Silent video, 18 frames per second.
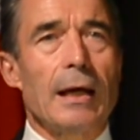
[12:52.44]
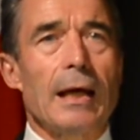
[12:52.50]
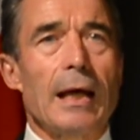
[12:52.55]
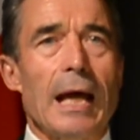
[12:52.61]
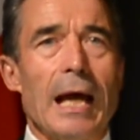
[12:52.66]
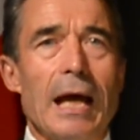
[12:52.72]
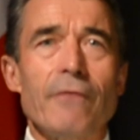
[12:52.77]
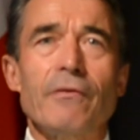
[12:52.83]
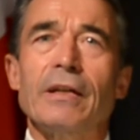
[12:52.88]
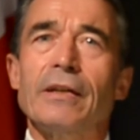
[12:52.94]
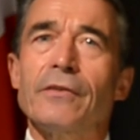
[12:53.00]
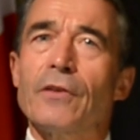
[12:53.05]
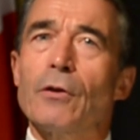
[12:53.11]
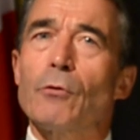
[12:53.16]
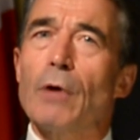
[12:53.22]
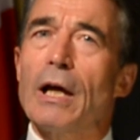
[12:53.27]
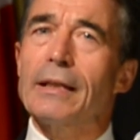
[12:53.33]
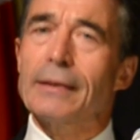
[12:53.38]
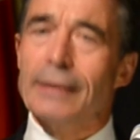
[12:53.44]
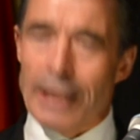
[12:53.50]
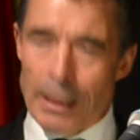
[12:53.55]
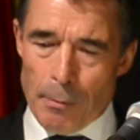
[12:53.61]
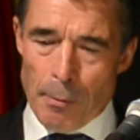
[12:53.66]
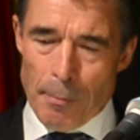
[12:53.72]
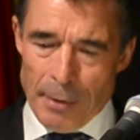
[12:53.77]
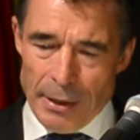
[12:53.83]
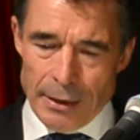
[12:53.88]
having the right
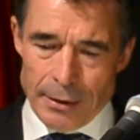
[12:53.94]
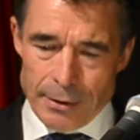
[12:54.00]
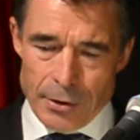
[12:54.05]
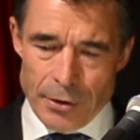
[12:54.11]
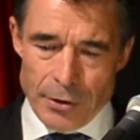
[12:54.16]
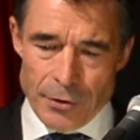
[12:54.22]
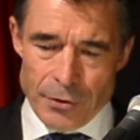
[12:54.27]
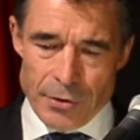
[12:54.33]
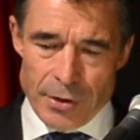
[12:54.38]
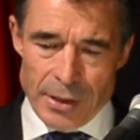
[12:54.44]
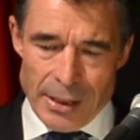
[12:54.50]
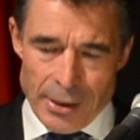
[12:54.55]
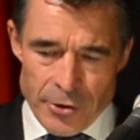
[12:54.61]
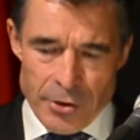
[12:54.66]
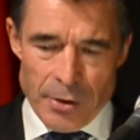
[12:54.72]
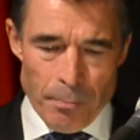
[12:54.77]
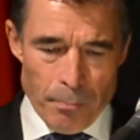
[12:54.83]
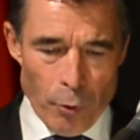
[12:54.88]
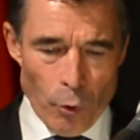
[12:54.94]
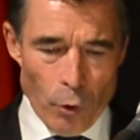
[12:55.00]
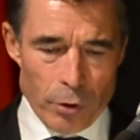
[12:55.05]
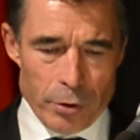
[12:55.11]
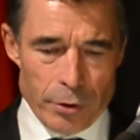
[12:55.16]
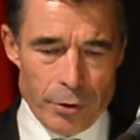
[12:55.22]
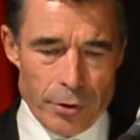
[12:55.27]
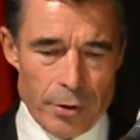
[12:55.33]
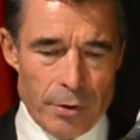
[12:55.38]
capabilities is
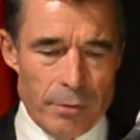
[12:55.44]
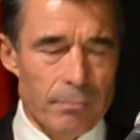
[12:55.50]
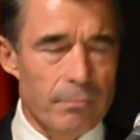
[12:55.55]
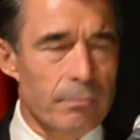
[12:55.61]
important,